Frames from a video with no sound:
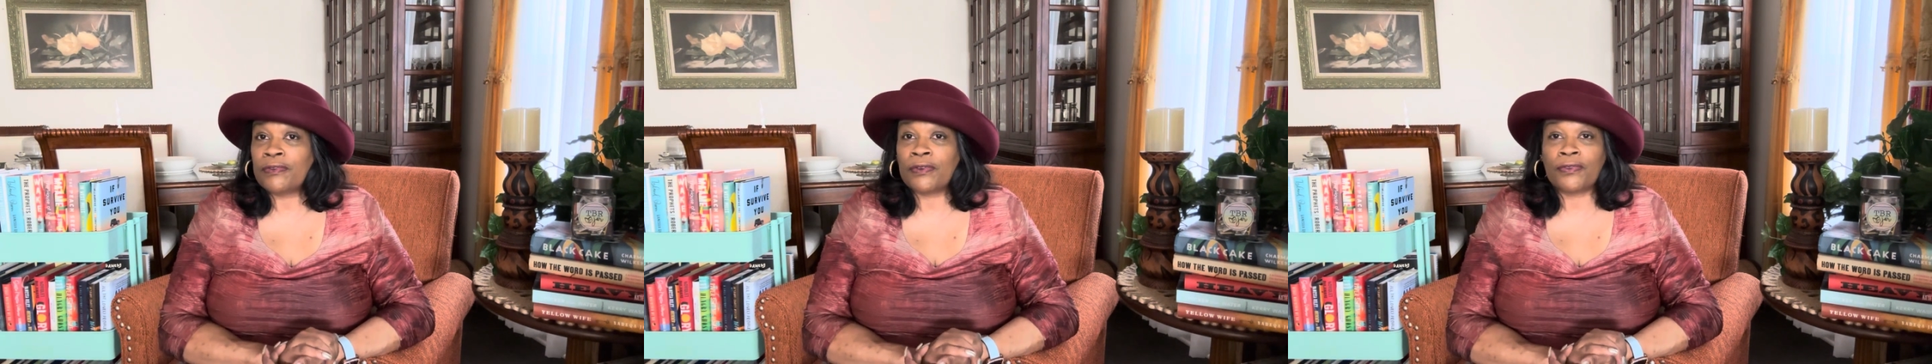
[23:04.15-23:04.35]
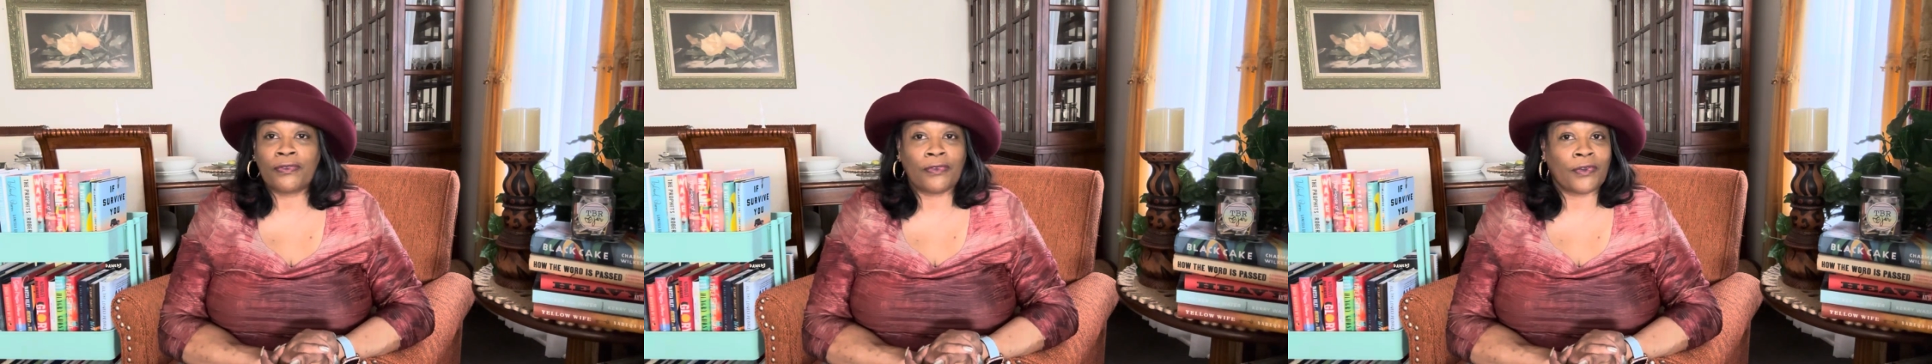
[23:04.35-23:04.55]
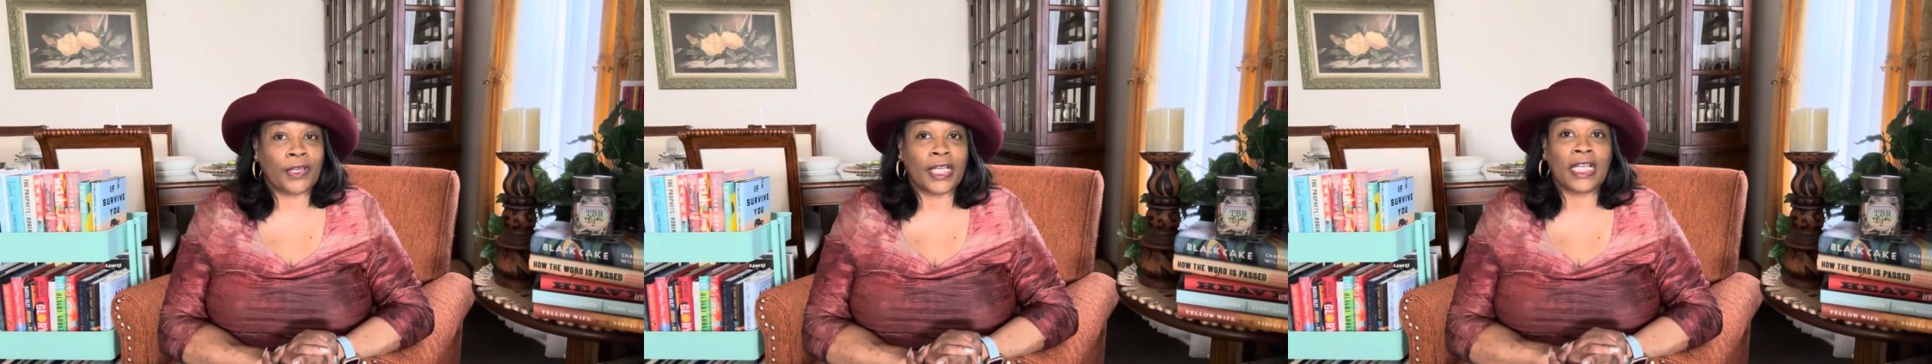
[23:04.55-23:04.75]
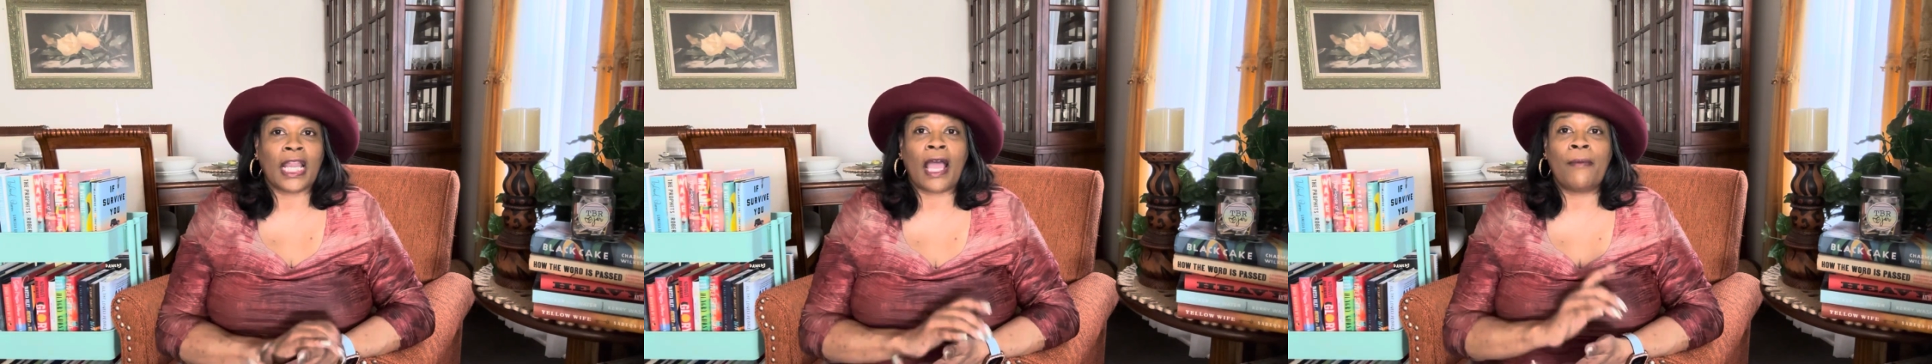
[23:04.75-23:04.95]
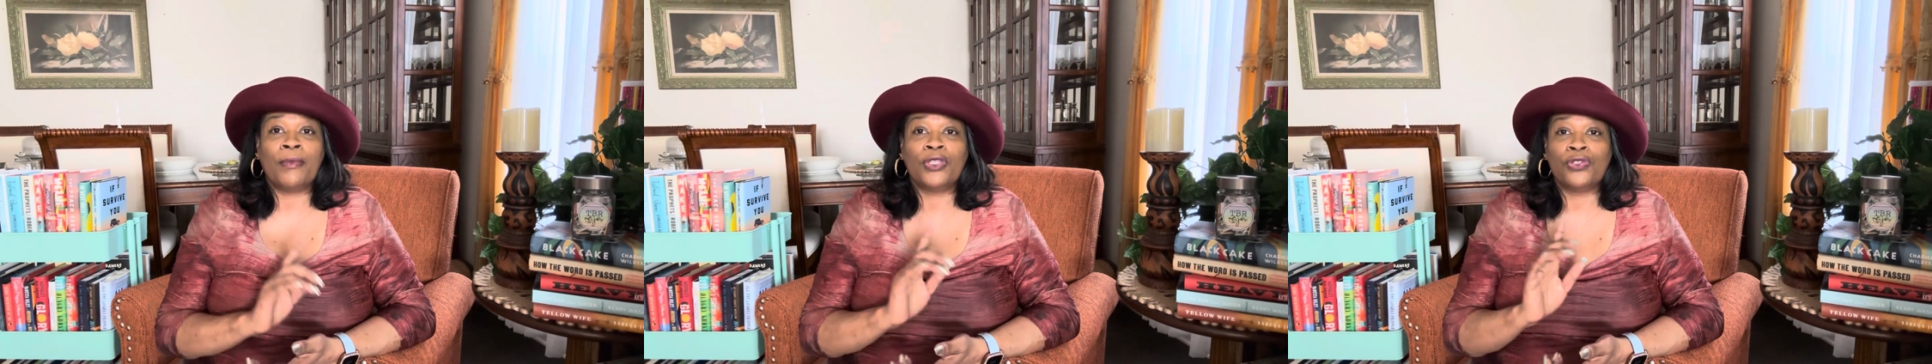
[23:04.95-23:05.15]
for free, and
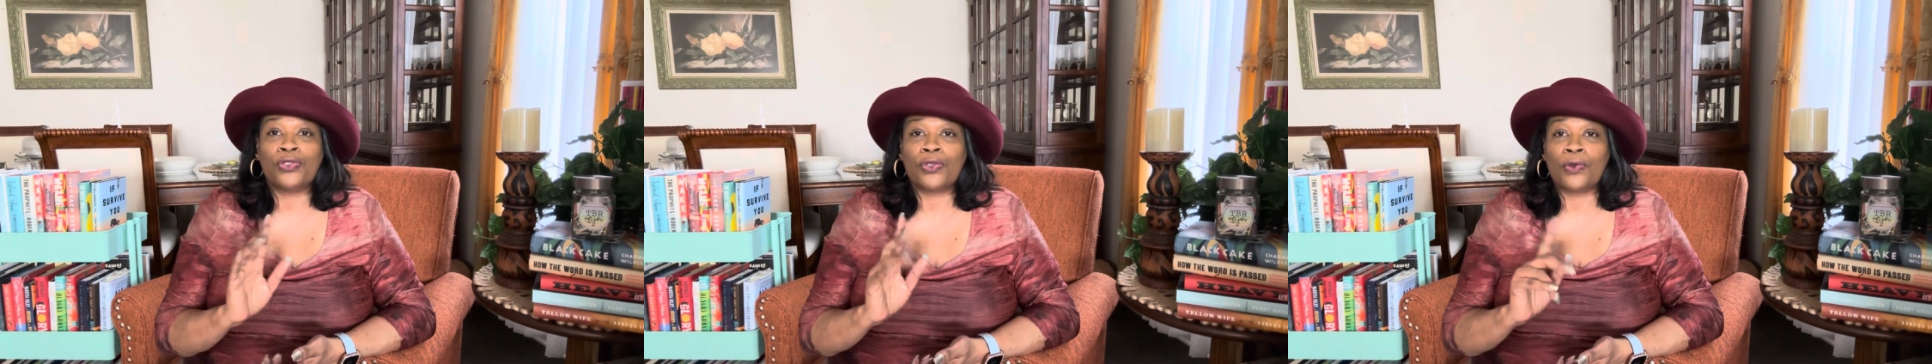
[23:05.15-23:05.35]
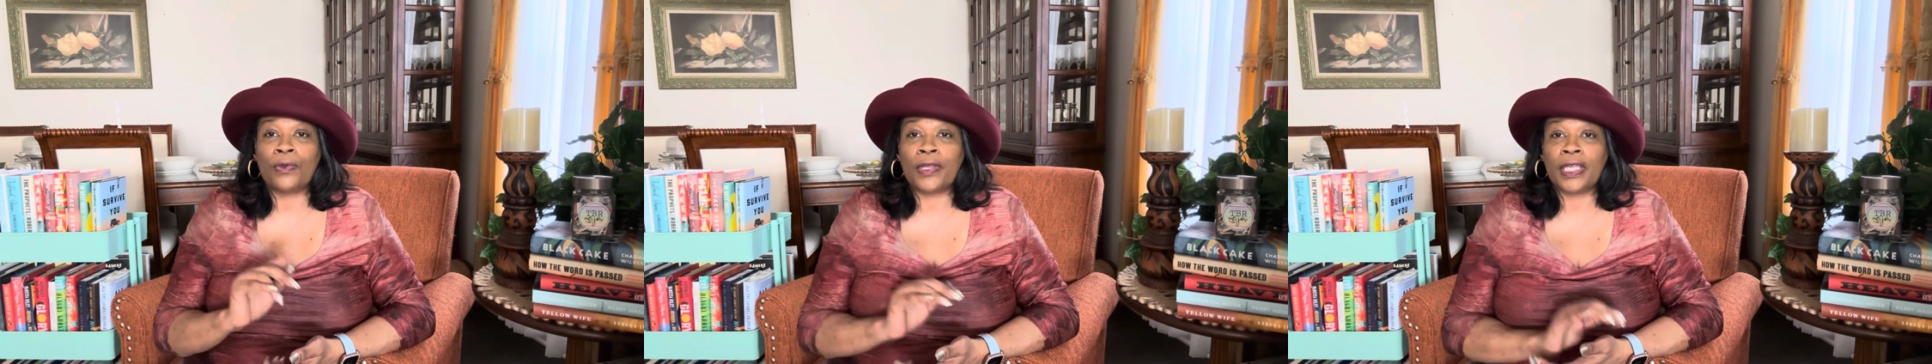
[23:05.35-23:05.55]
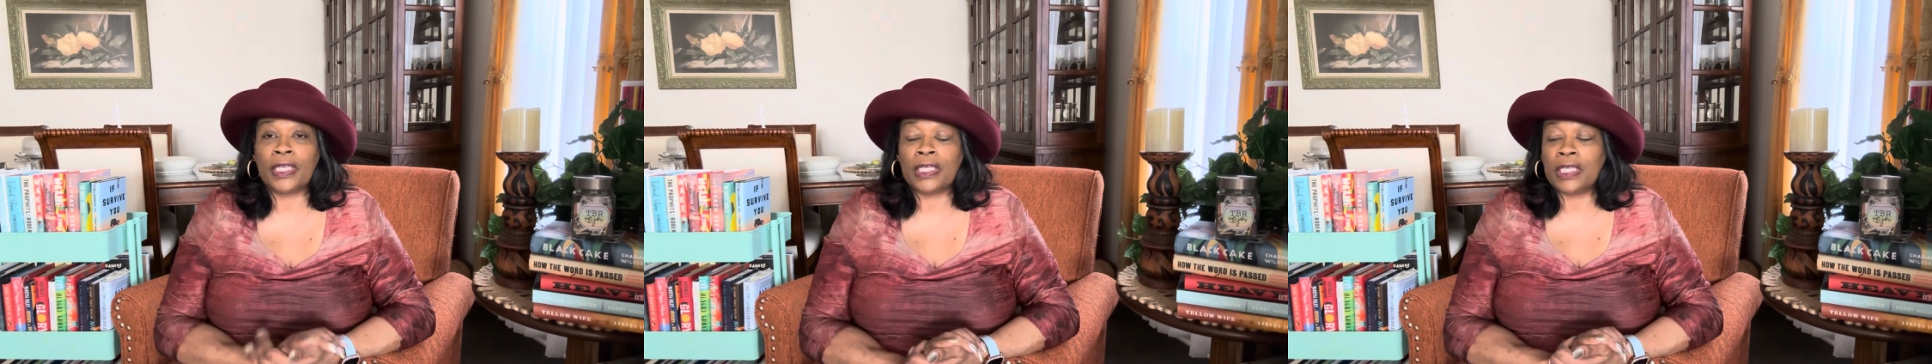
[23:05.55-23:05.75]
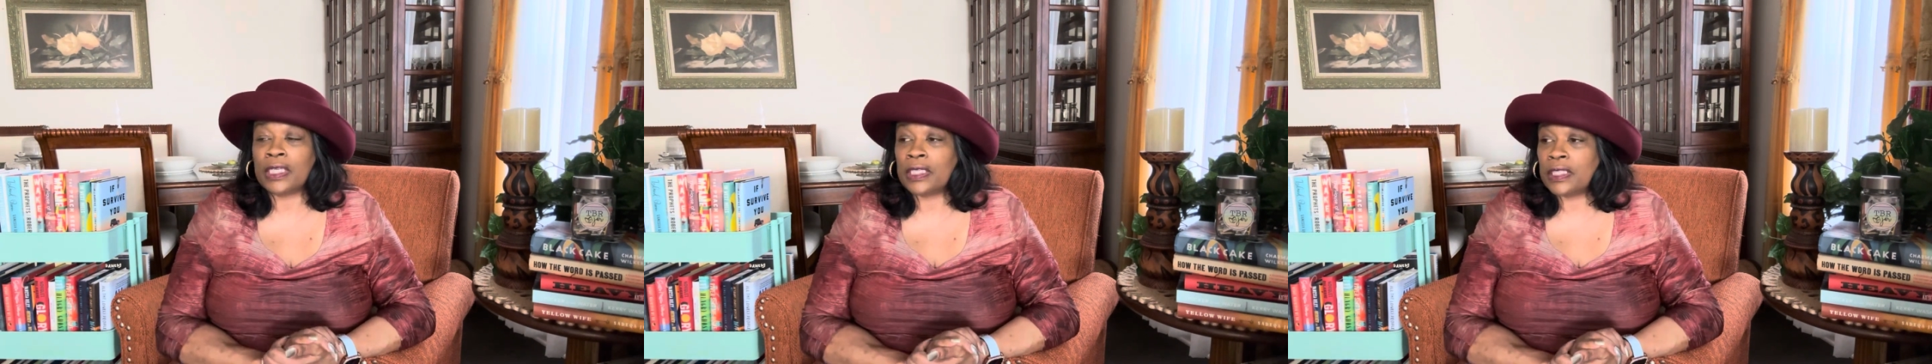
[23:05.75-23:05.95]
I'm enjoying it.